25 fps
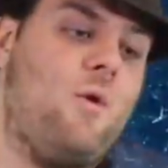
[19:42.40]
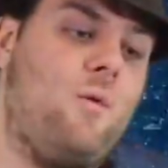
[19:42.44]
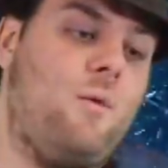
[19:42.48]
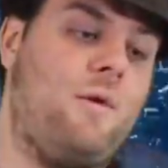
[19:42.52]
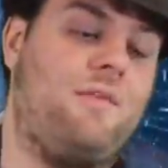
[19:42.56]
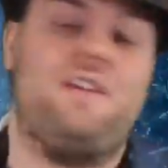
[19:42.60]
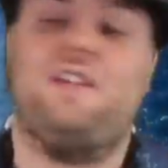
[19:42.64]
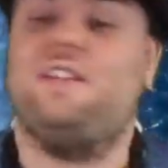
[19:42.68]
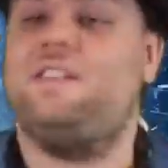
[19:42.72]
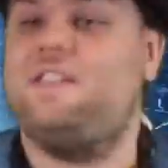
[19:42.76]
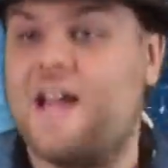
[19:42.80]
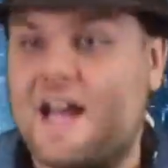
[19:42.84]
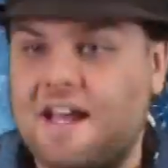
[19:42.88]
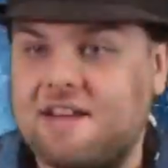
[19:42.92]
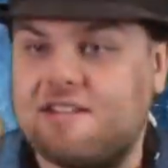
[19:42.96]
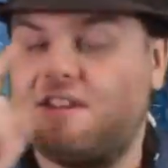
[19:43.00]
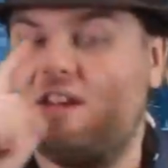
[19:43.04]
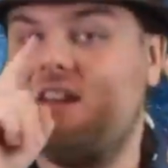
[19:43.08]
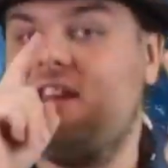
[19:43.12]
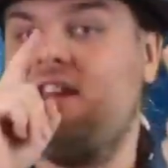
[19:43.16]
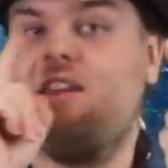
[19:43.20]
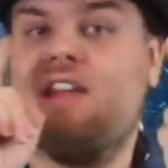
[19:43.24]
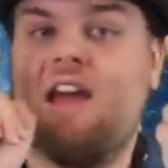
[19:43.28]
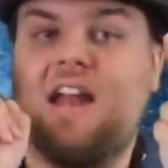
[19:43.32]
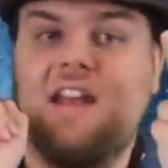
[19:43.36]
with a
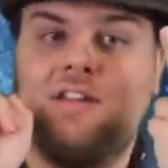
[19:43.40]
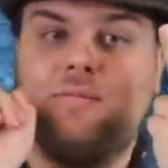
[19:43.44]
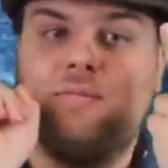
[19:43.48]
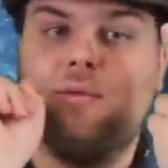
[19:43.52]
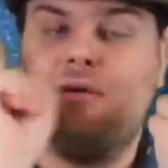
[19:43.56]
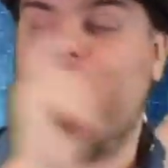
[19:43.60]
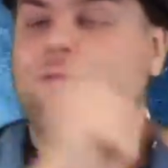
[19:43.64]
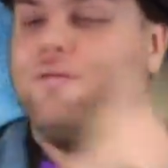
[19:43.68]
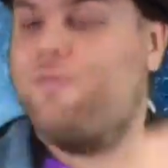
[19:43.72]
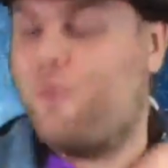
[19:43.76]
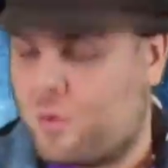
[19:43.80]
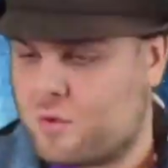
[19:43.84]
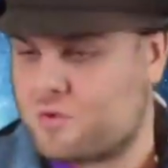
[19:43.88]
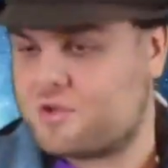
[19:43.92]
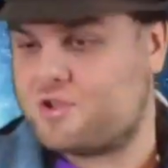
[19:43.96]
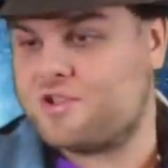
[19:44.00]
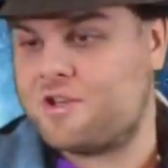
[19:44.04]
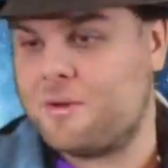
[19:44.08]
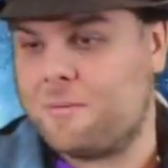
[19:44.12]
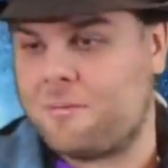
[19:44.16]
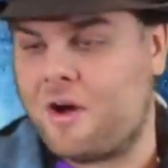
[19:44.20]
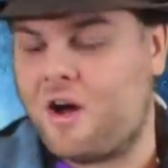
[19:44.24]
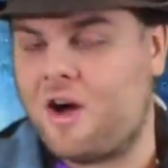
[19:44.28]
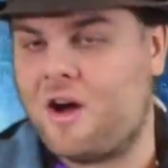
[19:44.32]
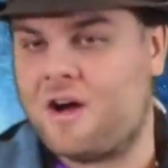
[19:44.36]
destiny that has been
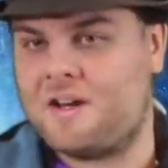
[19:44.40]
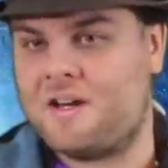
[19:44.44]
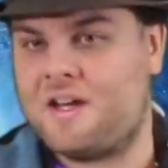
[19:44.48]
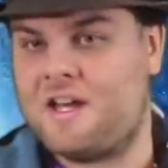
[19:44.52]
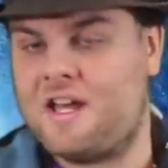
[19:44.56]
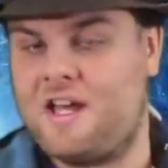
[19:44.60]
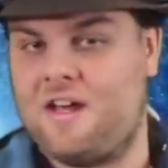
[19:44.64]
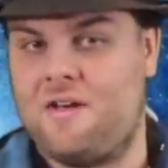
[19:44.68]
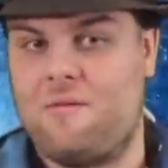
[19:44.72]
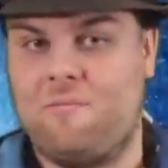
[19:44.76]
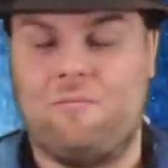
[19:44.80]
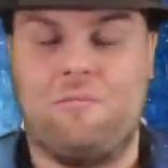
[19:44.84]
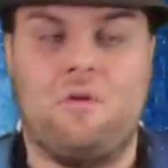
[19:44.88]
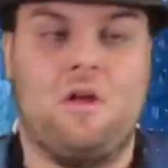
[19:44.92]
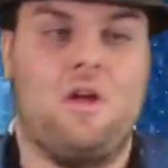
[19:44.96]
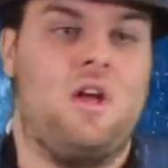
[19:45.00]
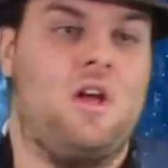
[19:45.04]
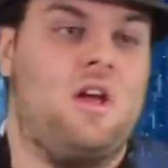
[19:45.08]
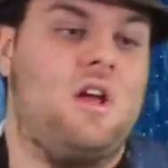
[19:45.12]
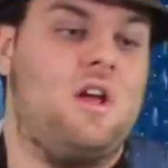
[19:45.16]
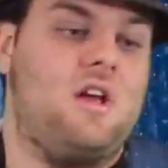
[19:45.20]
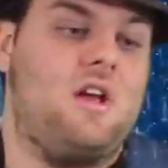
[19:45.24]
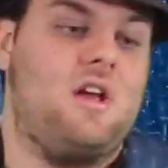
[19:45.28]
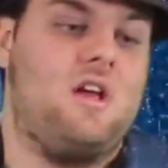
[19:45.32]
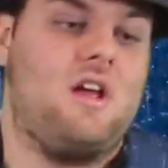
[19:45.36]
forced upon him
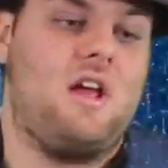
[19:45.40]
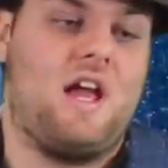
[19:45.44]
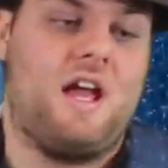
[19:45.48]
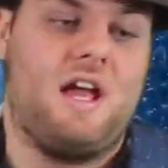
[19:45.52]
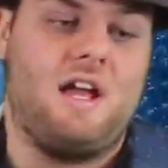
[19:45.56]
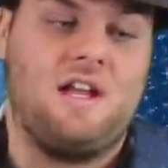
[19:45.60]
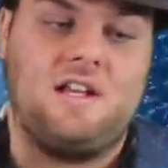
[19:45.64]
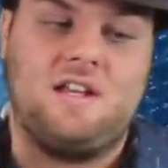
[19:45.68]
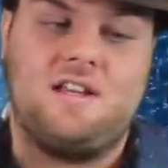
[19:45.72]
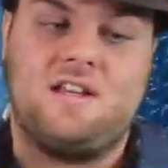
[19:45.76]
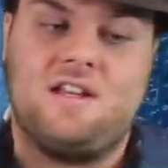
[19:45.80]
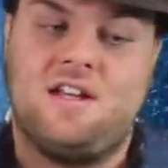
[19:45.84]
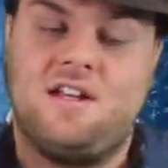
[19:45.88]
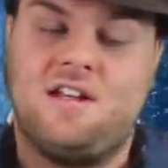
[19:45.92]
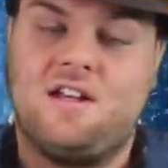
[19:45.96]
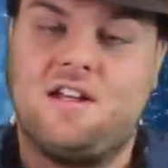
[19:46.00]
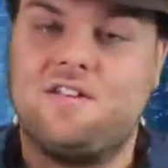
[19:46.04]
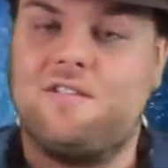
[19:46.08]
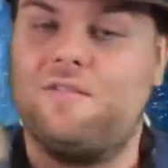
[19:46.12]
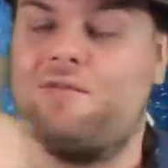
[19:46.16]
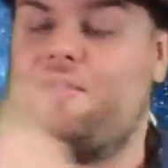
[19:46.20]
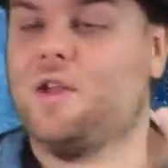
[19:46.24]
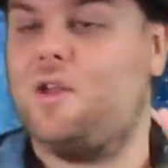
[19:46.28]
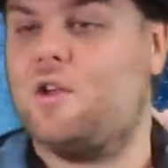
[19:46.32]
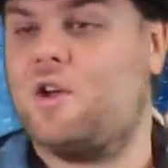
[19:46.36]
and he
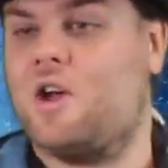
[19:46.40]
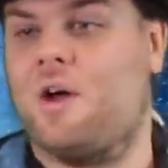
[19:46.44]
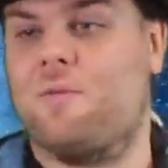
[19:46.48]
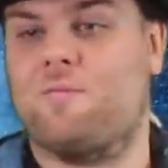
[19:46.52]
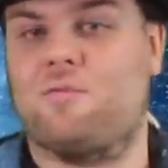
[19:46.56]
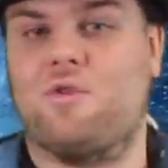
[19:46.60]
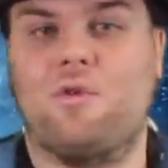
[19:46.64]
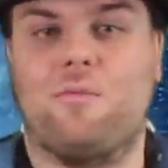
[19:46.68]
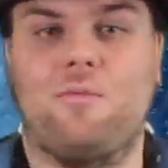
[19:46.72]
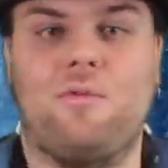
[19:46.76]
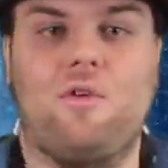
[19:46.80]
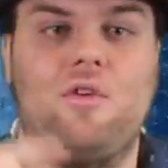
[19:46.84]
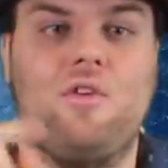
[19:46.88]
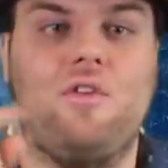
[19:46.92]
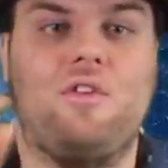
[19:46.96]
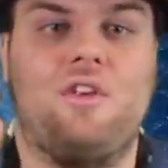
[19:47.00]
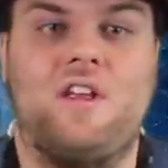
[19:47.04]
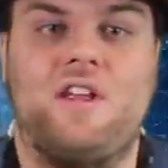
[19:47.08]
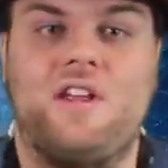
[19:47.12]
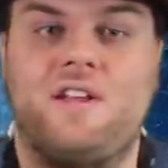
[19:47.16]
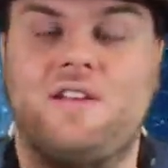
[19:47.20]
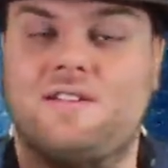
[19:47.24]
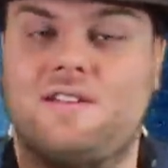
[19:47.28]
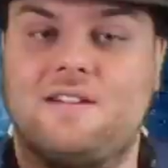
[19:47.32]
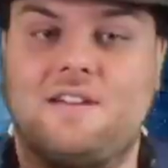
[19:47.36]
doesn't feel comfortable.
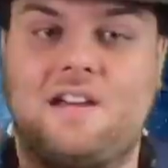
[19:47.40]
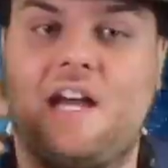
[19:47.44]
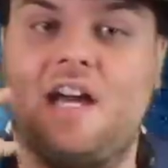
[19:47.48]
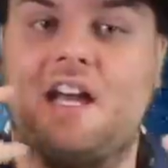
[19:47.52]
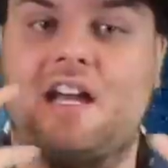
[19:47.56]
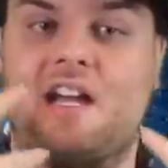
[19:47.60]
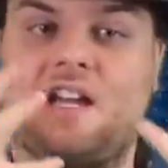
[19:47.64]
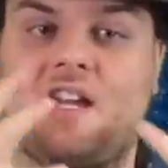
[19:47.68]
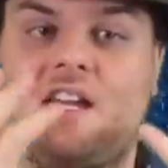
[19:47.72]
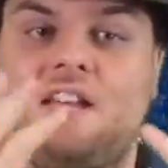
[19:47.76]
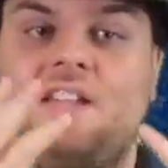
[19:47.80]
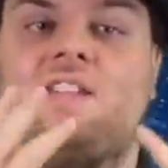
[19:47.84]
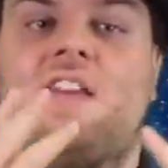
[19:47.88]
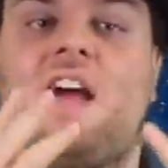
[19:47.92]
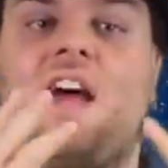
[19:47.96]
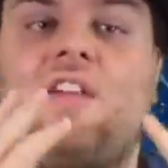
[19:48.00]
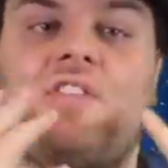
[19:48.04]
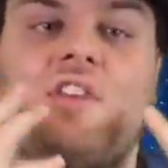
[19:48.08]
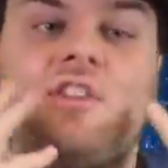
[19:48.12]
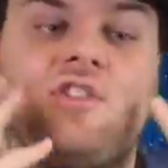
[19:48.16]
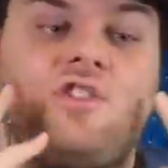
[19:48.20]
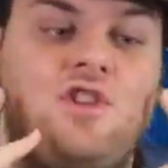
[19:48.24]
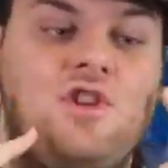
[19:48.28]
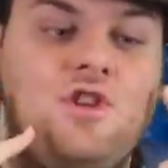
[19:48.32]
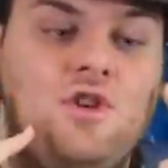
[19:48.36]
He's like he's
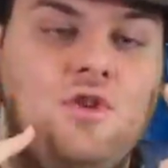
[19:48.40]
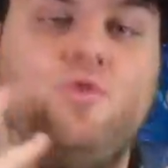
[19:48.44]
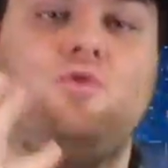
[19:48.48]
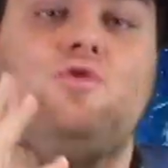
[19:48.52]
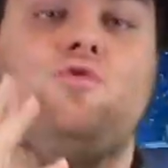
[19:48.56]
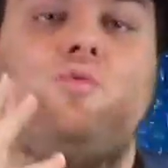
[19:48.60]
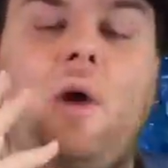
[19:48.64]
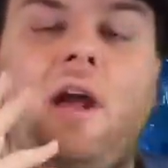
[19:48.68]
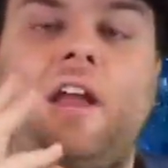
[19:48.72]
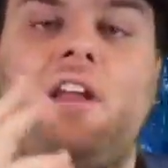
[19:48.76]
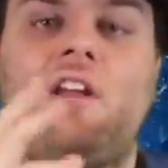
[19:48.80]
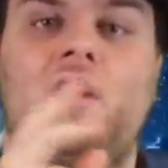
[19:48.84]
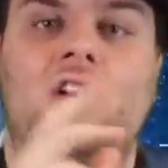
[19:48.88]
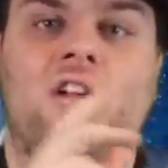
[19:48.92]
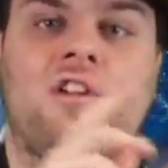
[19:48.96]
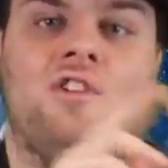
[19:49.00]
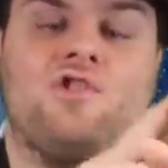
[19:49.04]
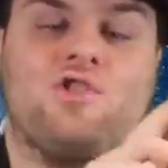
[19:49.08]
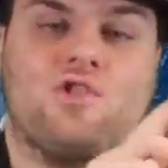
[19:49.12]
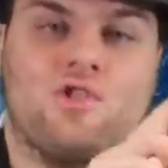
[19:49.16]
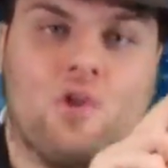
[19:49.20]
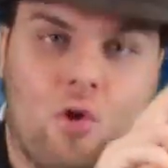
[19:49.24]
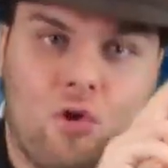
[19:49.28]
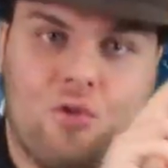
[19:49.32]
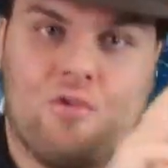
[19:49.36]
got this huge weight on
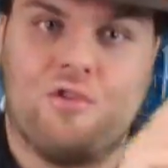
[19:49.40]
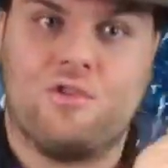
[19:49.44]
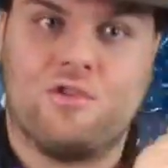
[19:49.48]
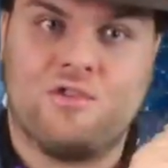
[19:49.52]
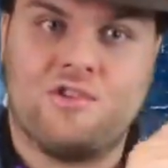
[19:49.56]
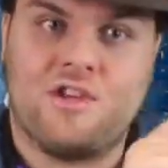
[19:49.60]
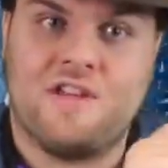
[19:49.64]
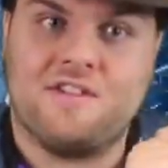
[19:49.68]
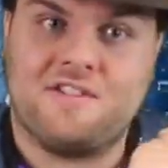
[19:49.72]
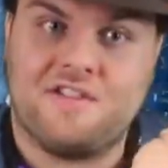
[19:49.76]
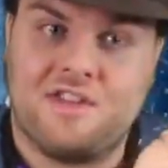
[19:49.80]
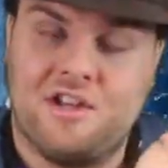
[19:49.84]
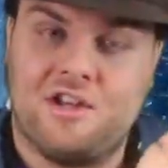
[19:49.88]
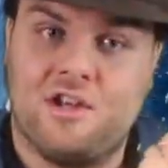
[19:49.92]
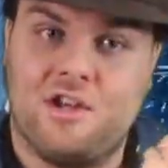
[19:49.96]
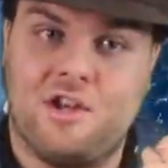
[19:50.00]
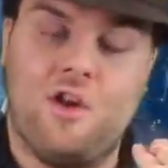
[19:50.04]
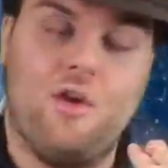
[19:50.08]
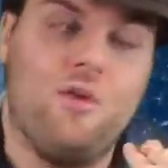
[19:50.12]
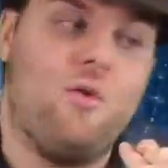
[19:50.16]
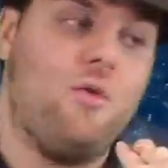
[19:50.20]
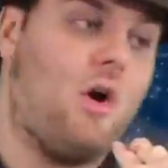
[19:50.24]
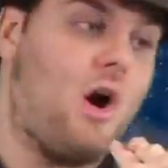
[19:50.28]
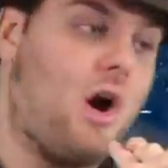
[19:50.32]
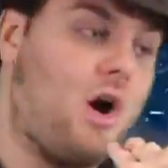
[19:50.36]
his shoulders as the
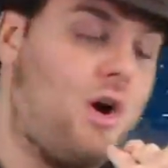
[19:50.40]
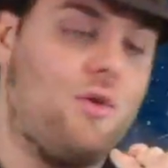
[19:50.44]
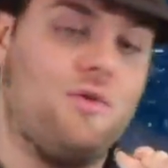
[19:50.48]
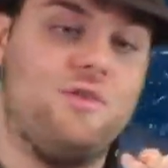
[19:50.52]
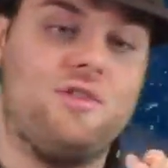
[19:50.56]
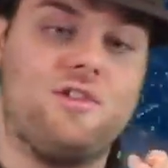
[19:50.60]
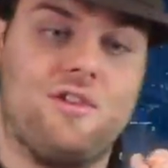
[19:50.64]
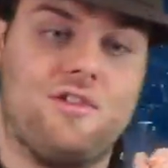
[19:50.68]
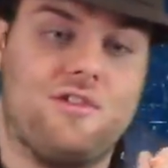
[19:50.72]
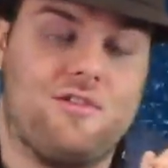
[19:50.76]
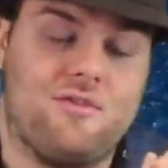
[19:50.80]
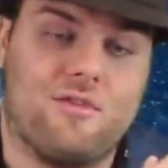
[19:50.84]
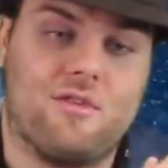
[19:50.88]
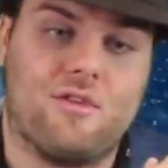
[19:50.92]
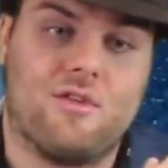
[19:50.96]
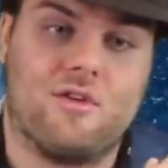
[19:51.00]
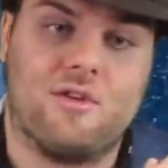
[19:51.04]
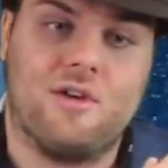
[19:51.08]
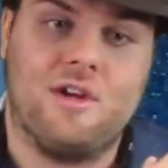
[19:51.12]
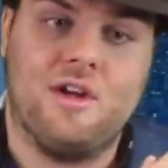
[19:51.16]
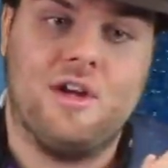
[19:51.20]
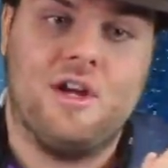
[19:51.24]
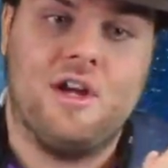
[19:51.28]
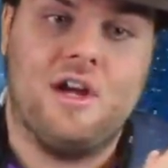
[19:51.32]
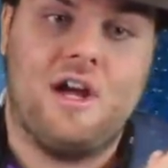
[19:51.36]
new host
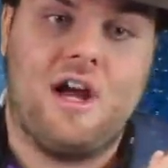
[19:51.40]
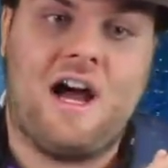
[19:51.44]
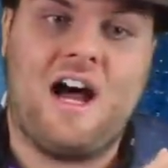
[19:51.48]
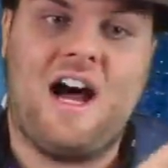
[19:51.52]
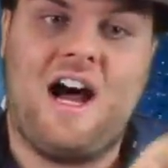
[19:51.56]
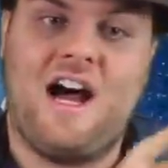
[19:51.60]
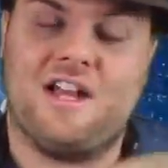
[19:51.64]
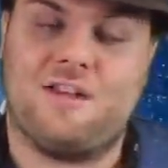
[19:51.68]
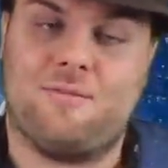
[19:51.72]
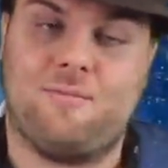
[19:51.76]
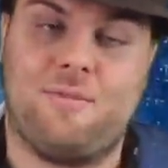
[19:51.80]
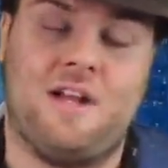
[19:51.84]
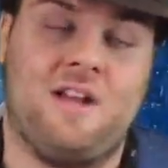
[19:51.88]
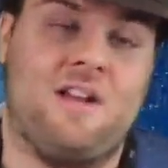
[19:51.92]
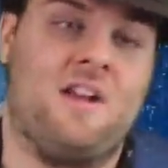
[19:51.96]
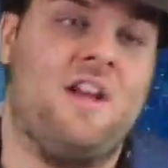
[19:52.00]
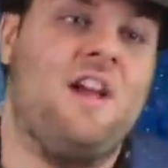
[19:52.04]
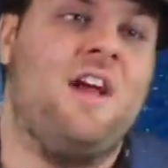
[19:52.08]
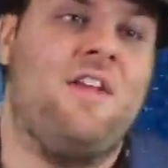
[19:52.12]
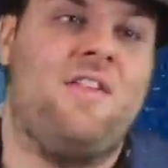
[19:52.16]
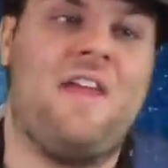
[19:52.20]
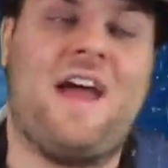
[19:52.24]
for Ozpin.